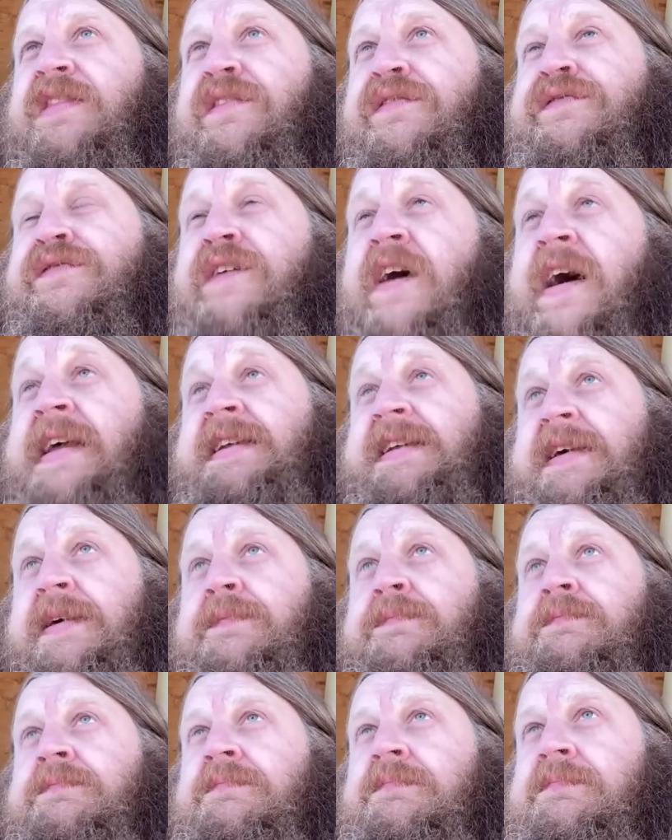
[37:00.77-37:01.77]
defined
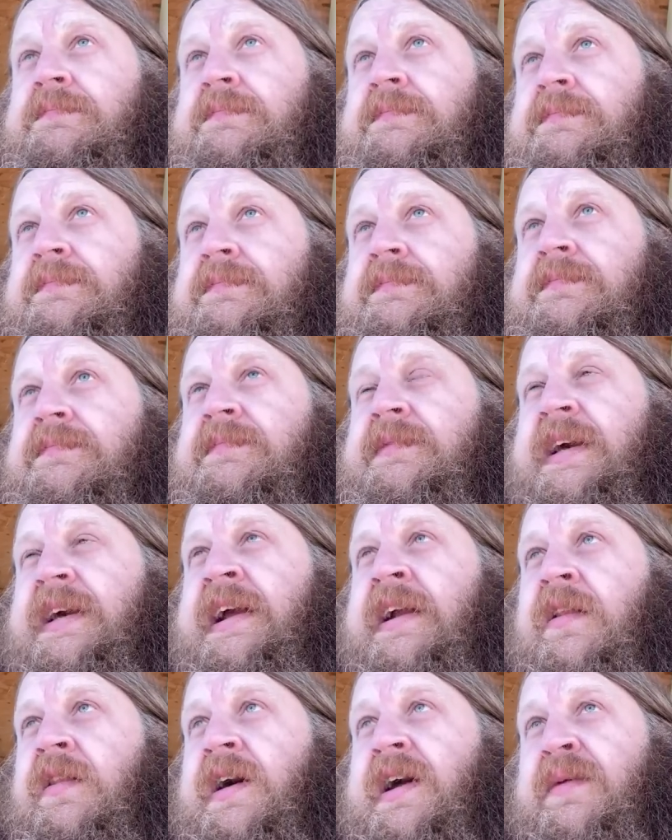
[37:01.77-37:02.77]
him
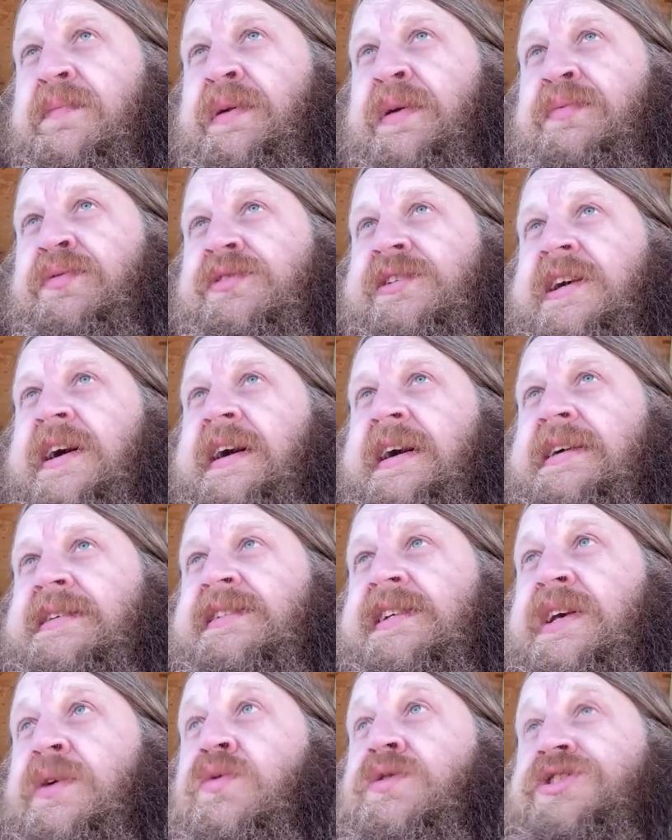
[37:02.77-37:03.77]
in a lot of people's eyes.
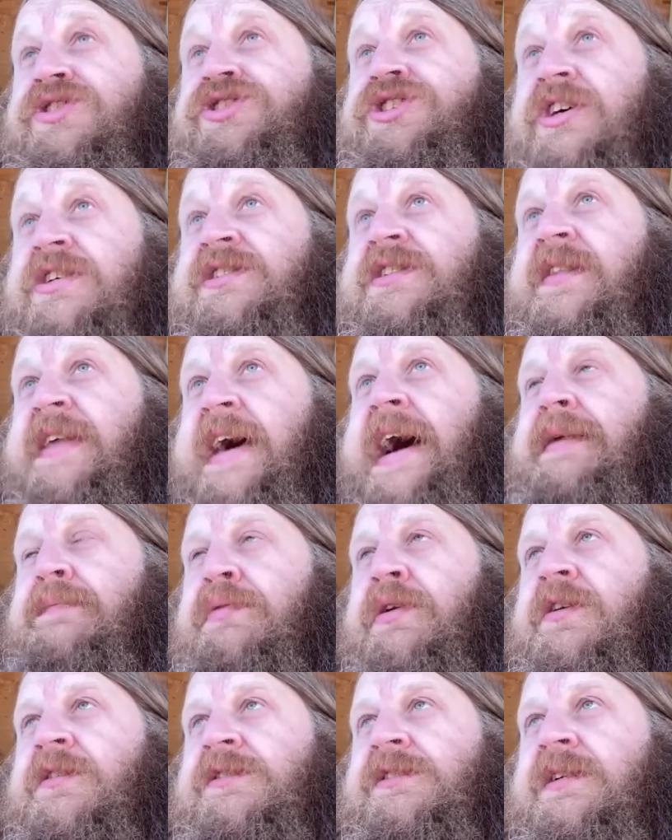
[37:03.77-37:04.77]
He was just that
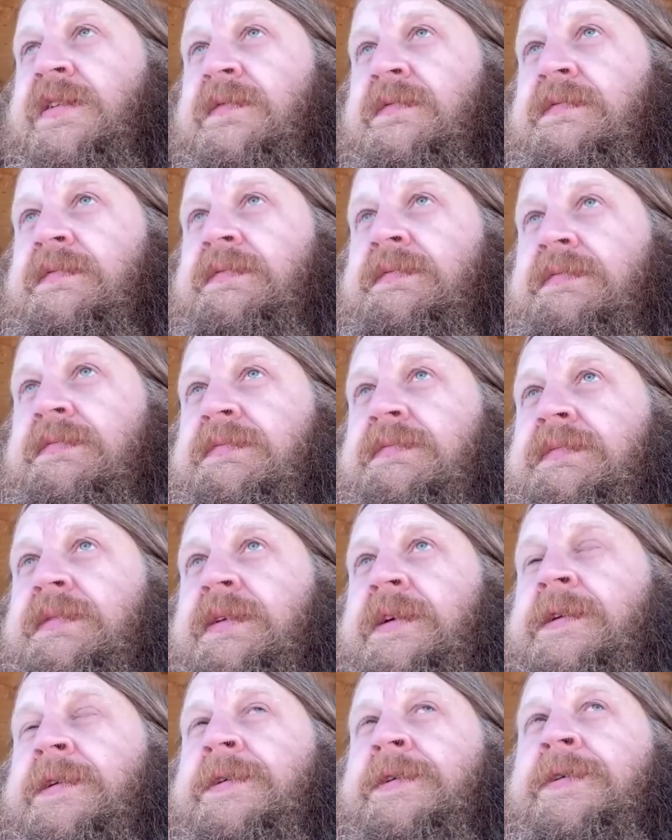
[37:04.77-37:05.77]
person.
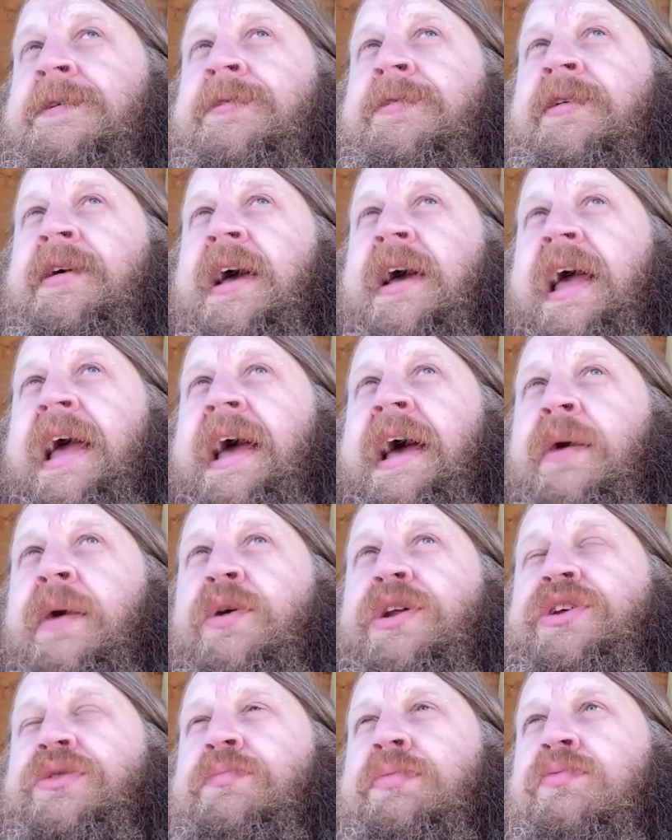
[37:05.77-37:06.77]
And
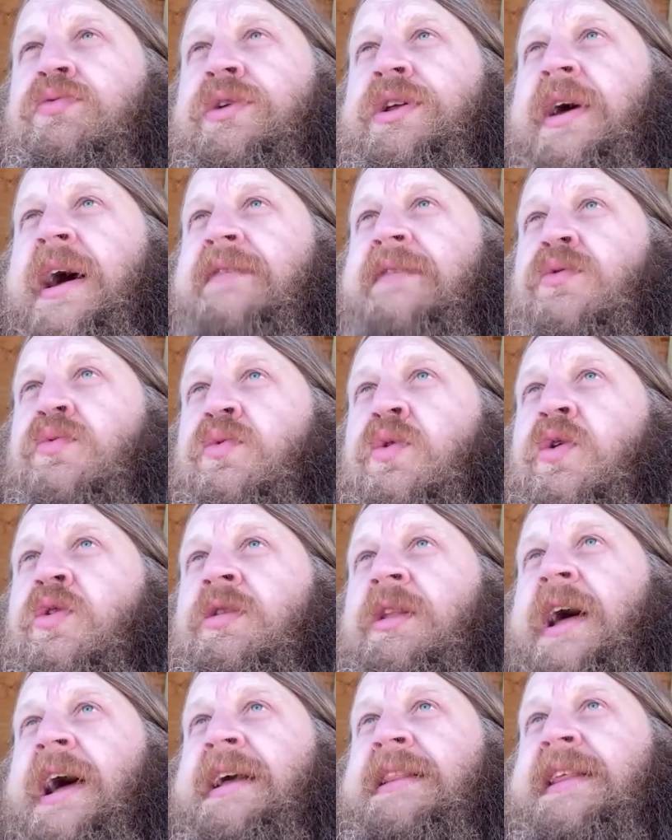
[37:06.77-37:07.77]
when you have a role
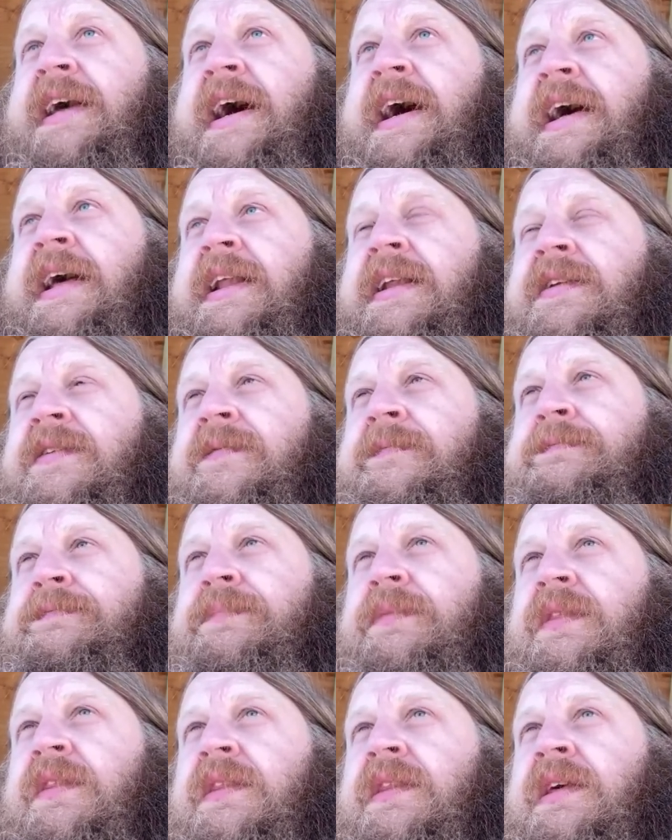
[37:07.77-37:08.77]
like that,
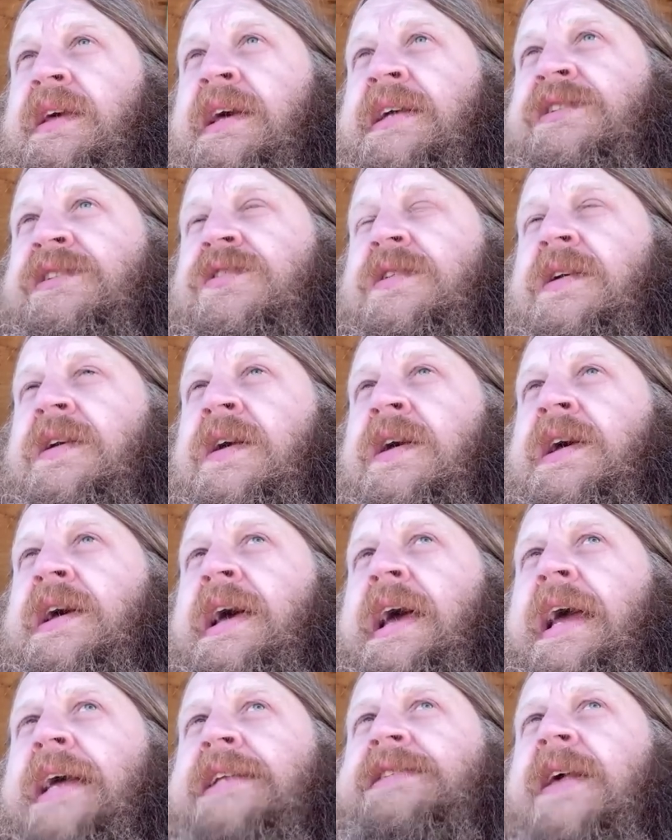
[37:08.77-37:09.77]
it's
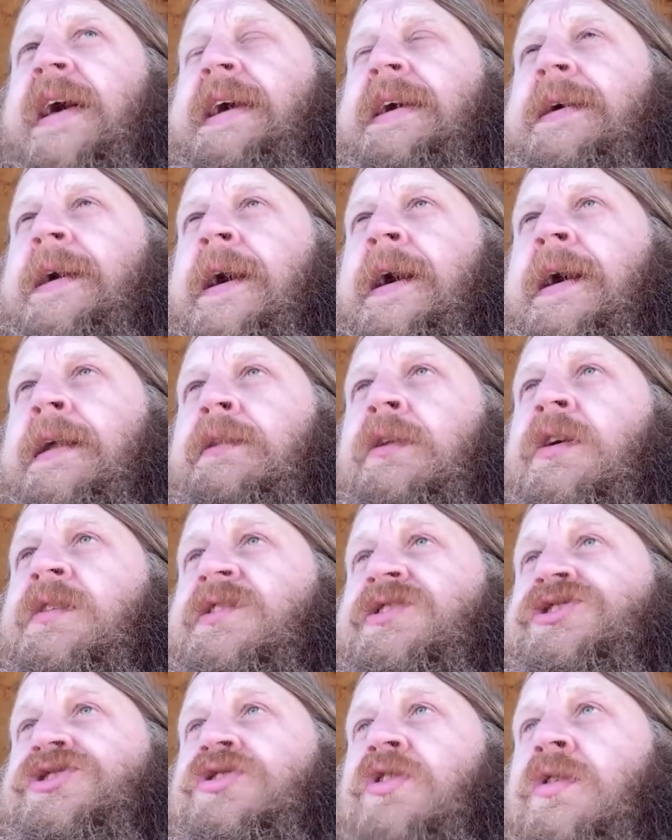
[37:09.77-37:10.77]
like, look at
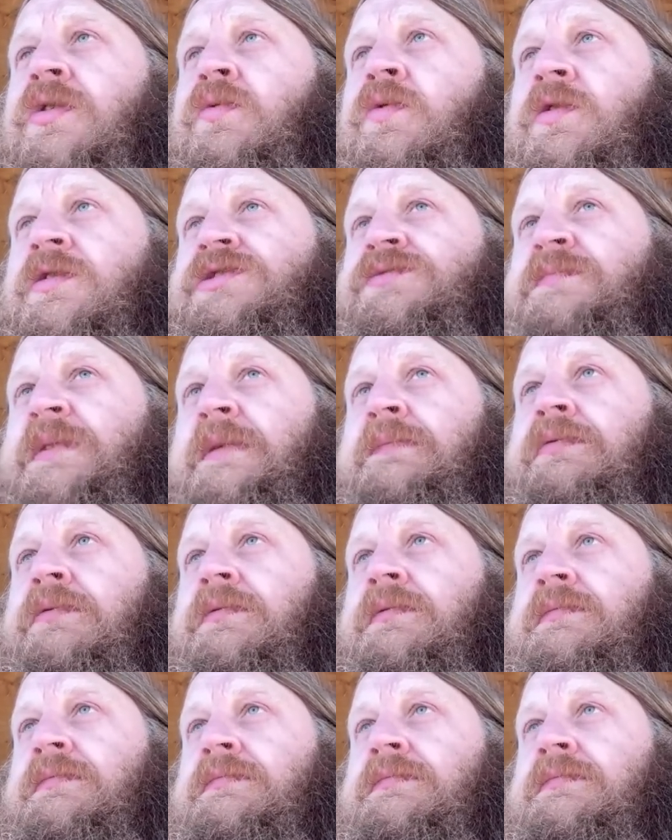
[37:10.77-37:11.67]
the Star Wars people.